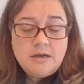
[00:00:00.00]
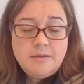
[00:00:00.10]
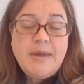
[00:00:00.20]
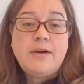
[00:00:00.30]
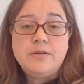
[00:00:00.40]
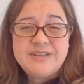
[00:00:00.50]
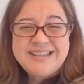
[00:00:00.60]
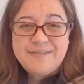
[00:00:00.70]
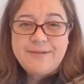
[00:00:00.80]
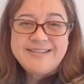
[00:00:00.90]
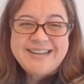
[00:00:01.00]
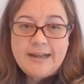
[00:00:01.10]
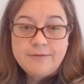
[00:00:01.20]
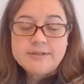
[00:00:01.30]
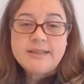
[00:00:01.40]
amount in the funding
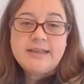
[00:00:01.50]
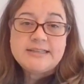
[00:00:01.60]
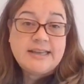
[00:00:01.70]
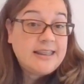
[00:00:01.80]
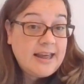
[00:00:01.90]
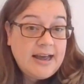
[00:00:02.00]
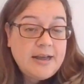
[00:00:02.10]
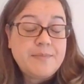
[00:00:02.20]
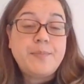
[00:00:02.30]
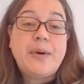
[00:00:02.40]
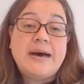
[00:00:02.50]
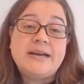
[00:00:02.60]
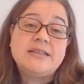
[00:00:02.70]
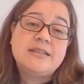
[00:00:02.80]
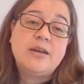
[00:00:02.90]
levels and things like that,
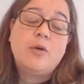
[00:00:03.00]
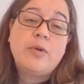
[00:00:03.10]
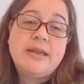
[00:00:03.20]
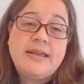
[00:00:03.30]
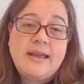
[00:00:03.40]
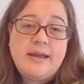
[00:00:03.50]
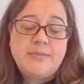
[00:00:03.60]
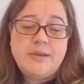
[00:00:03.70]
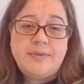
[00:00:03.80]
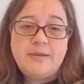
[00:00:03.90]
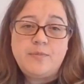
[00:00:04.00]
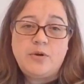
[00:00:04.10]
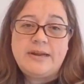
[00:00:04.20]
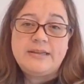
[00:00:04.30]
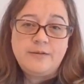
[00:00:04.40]
but we can be a bit
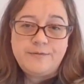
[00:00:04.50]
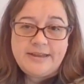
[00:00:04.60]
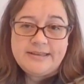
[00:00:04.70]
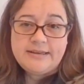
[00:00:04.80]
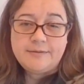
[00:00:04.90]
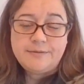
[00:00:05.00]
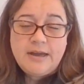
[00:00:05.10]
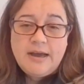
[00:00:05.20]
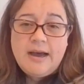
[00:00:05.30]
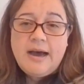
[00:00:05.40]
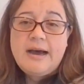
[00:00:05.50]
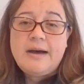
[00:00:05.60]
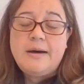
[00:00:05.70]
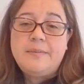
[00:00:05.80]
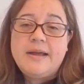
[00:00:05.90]
more innovative.
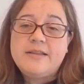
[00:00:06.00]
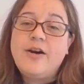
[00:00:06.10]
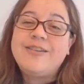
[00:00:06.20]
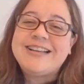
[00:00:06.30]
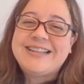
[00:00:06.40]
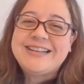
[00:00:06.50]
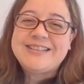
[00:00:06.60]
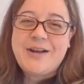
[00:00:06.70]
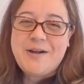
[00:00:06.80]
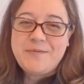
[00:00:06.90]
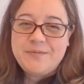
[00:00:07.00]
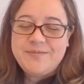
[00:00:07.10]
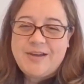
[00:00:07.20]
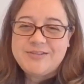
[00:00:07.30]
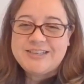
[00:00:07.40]
And all these things, I
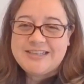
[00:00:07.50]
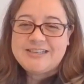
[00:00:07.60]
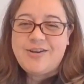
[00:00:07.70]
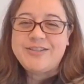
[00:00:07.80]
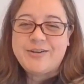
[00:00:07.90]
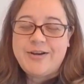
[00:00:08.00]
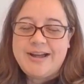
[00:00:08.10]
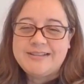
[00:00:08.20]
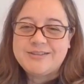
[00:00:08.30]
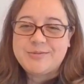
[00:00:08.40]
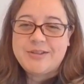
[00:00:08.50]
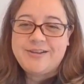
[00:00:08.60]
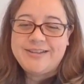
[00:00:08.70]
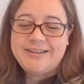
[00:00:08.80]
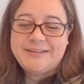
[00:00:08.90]
was just looking through all the answers with
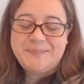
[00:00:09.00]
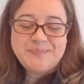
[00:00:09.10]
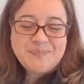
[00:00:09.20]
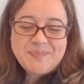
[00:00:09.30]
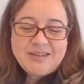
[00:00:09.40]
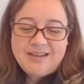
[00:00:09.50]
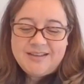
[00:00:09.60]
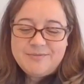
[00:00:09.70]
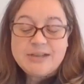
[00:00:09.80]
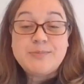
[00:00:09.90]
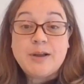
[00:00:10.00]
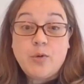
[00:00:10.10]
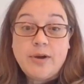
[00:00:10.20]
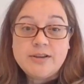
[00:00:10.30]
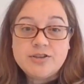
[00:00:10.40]
all the respite
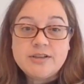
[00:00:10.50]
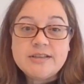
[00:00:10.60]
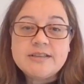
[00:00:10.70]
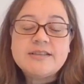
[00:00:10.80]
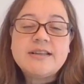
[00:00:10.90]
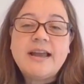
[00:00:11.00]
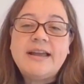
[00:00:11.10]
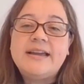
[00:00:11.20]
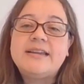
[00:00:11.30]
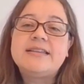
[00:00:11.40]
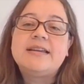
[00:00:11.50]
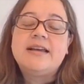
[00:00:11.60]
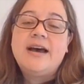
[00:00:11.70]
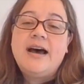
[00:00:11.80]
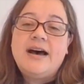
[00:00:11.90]
questions, and
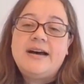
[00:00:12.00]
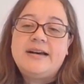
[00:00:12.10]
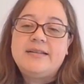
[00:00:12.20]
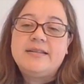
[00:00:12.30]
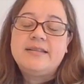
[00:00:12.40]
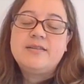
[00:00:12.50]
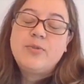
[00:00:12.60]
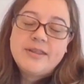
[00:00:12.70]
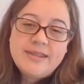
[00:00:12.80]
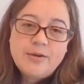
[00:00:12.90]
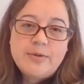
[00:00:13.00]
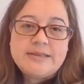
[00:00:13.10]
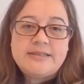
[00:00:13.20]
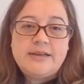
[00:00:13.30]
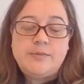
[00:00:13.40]
the one thing with
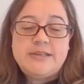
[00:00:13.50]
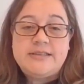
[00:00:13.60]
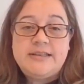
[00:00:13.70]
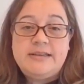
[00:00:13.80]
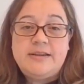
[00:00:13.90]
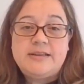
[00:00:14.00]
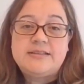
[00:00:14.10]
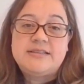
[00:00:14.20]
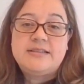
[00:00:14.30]
CLBC is,